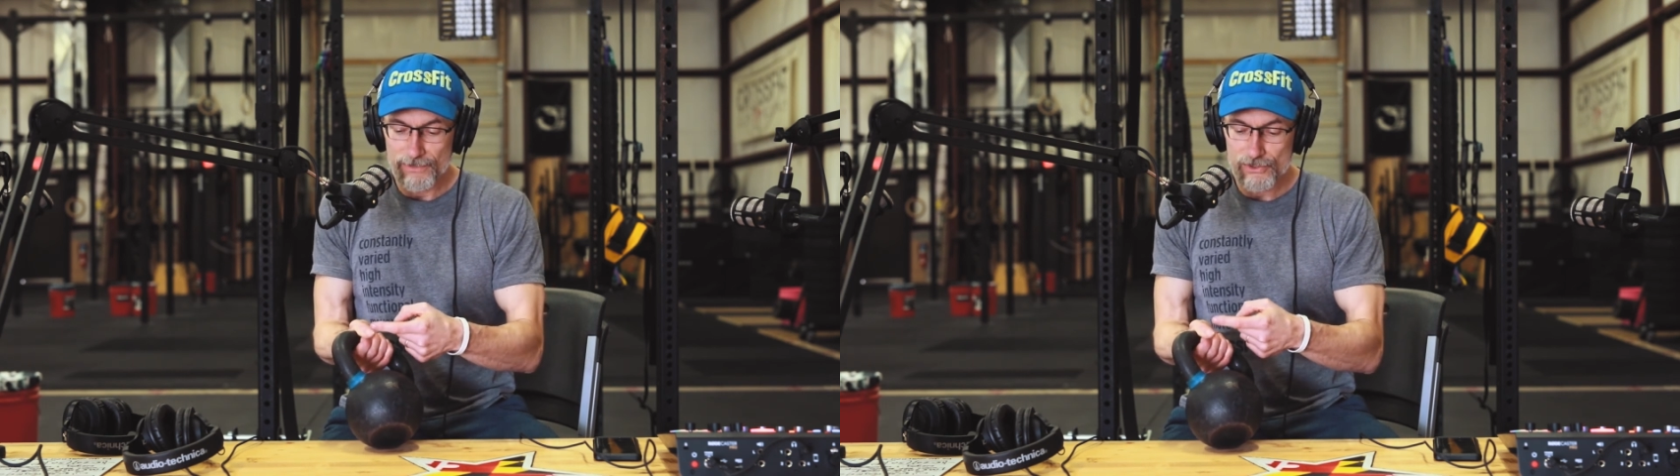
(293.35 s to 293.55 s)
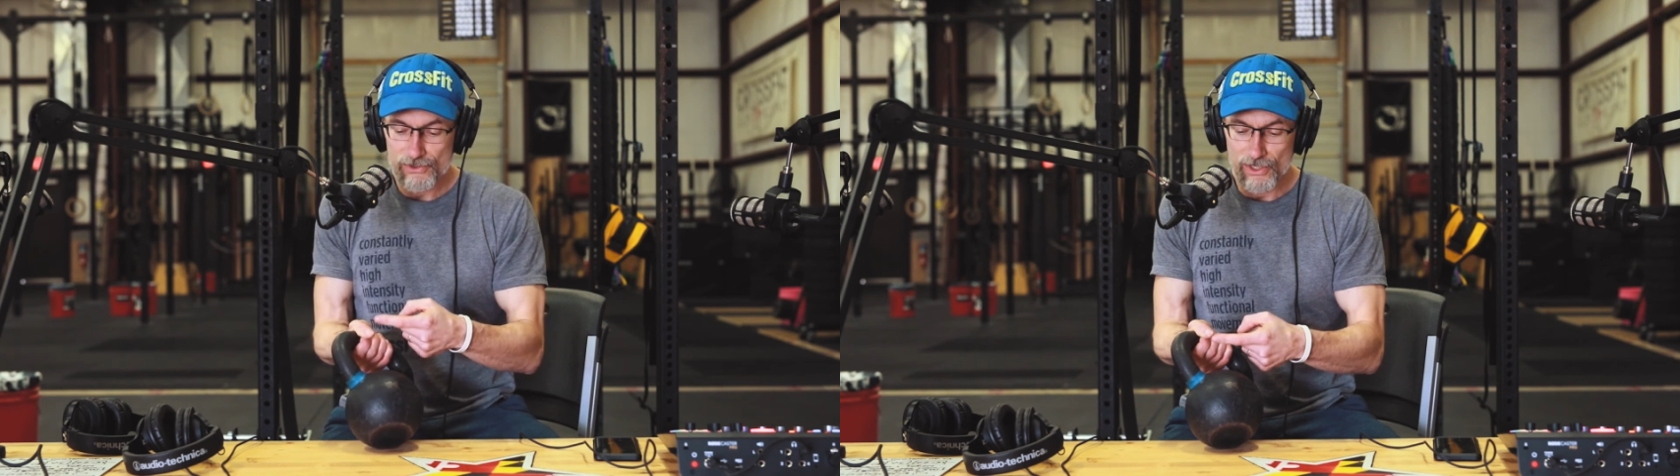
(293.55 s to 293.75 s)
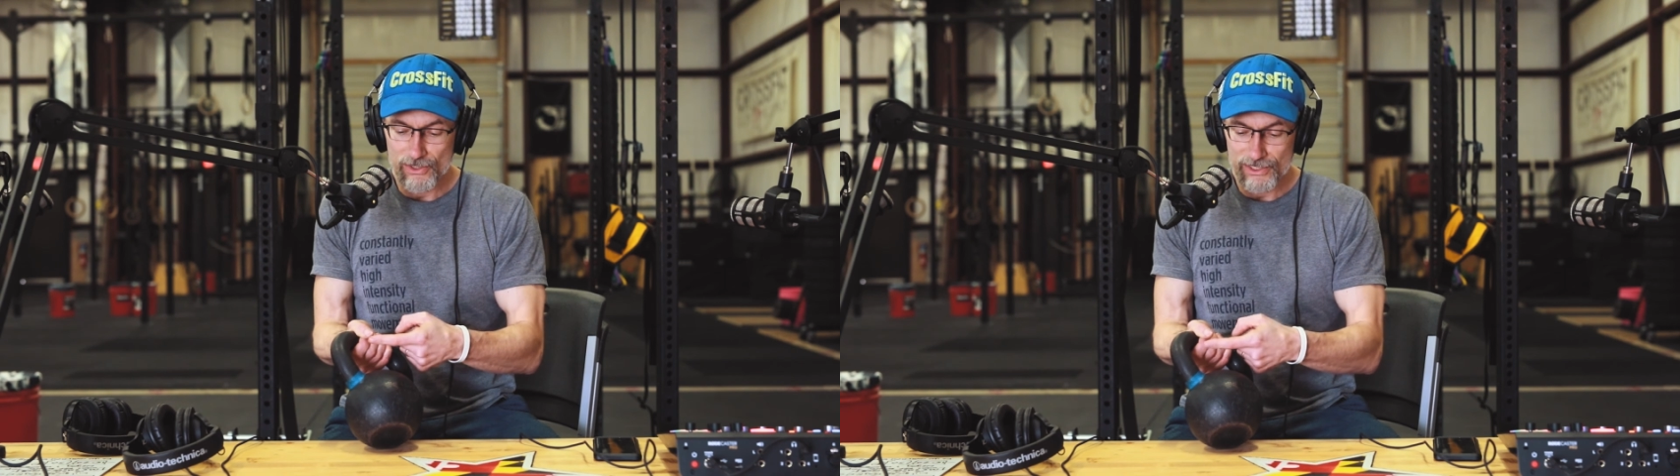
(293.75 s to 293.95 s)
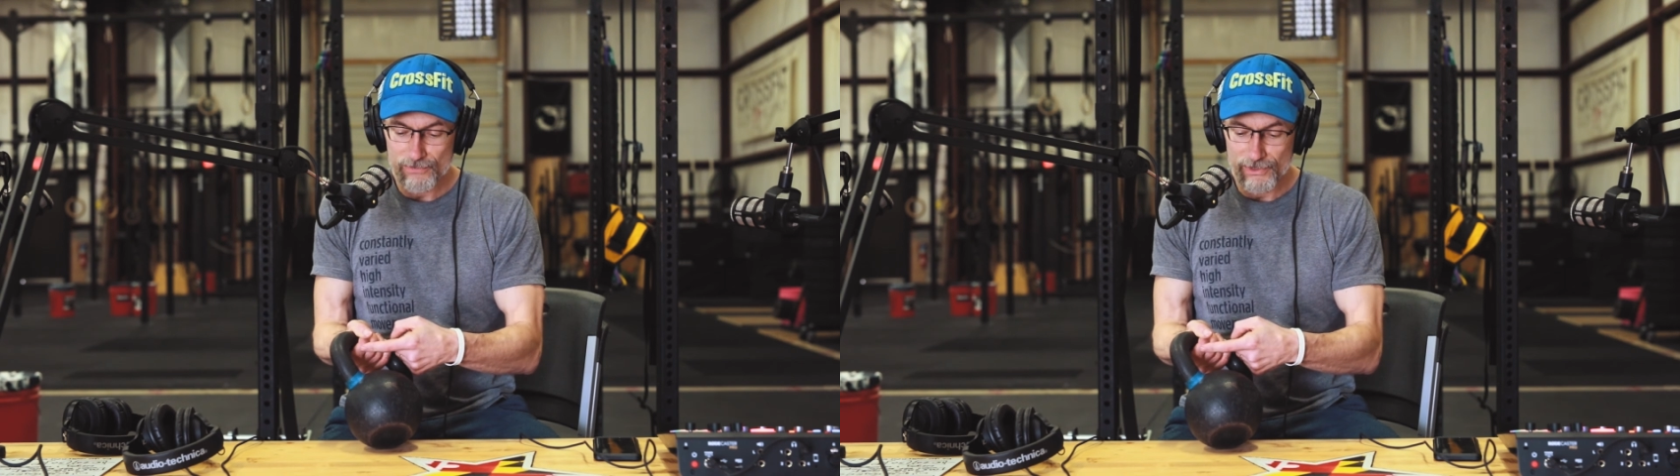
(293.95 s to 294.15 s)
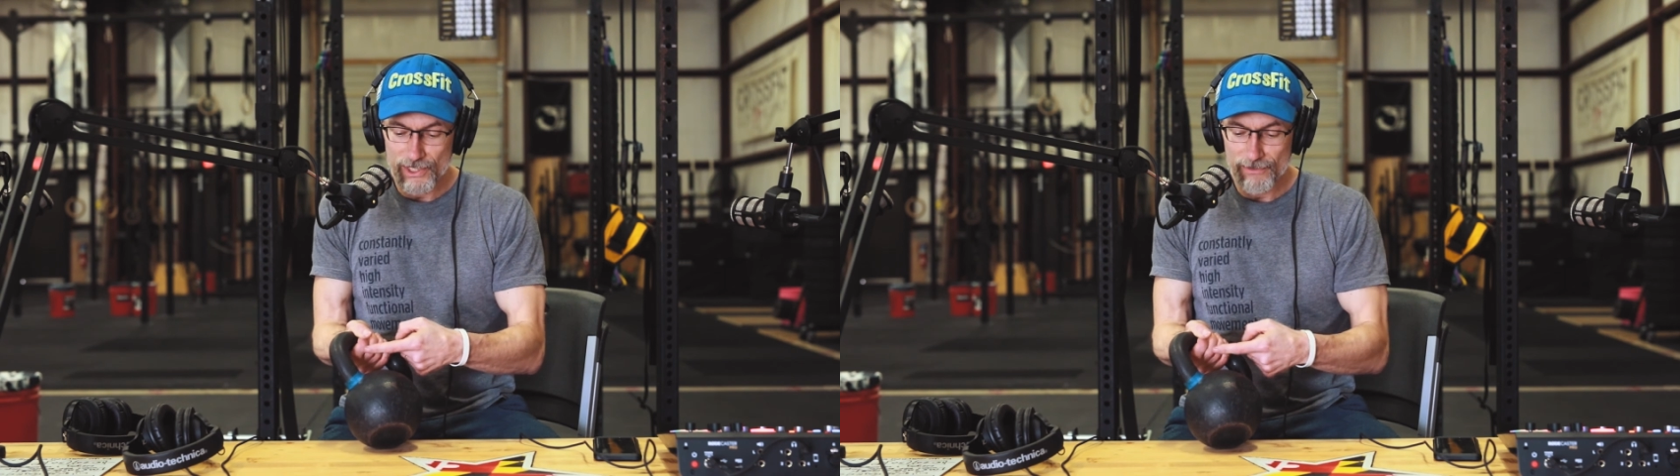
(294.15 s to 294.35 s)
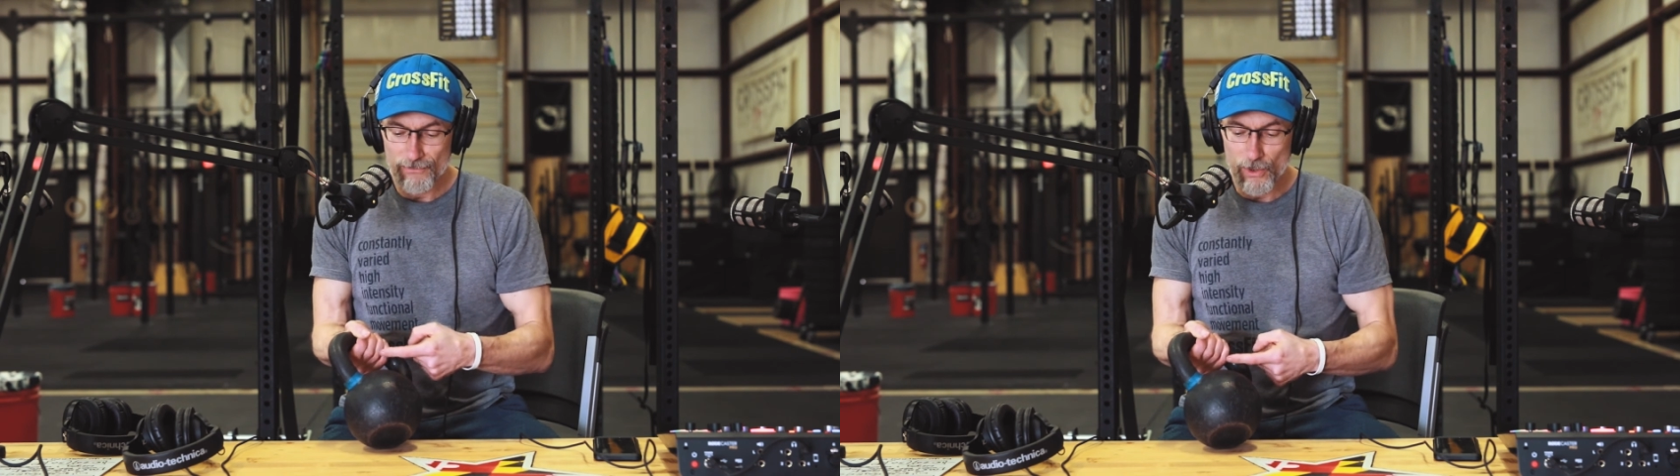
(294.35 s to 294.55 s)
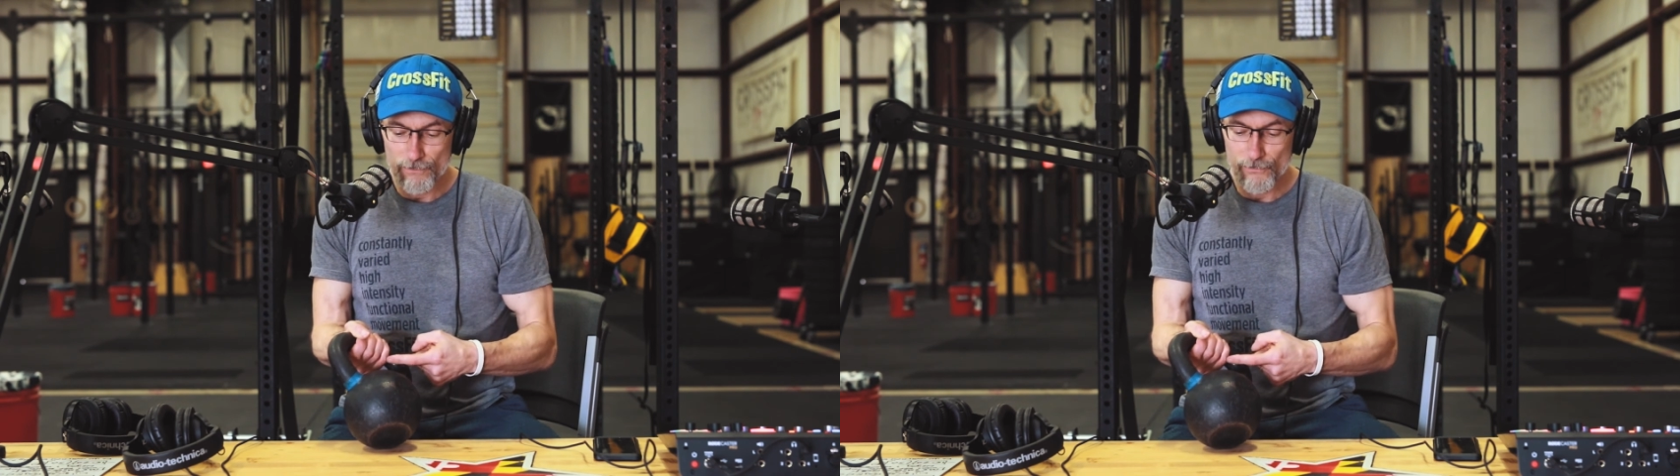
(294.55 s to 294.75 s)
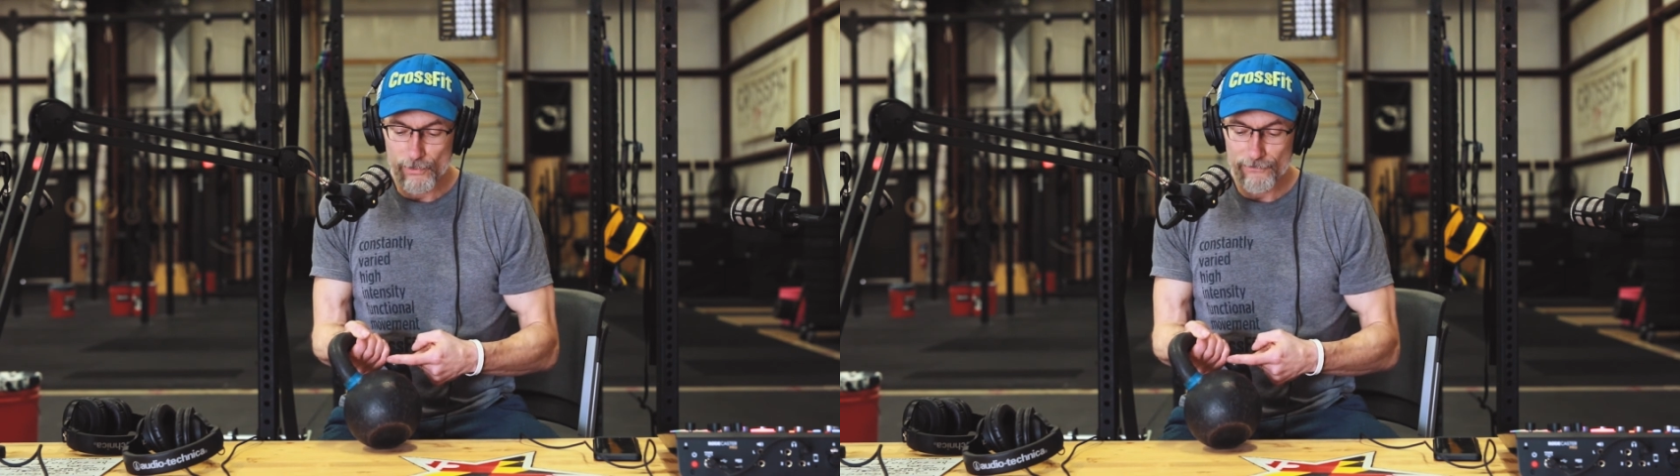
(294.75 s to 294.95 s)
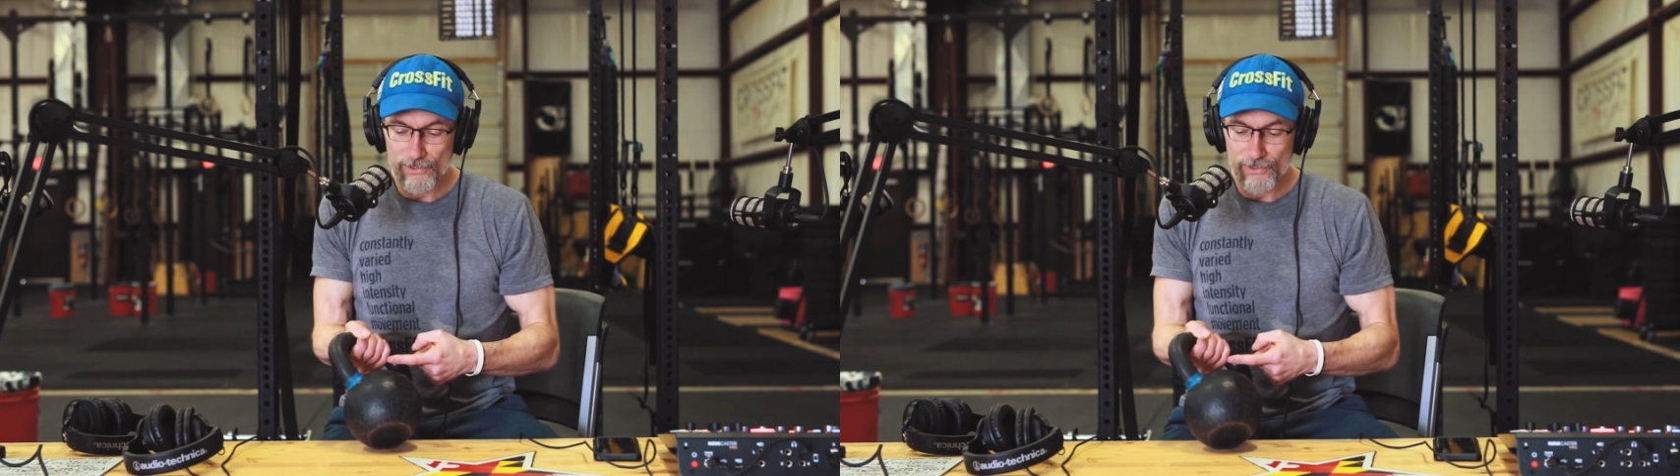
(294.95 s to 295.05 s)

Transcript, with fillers: be strongest when you have all four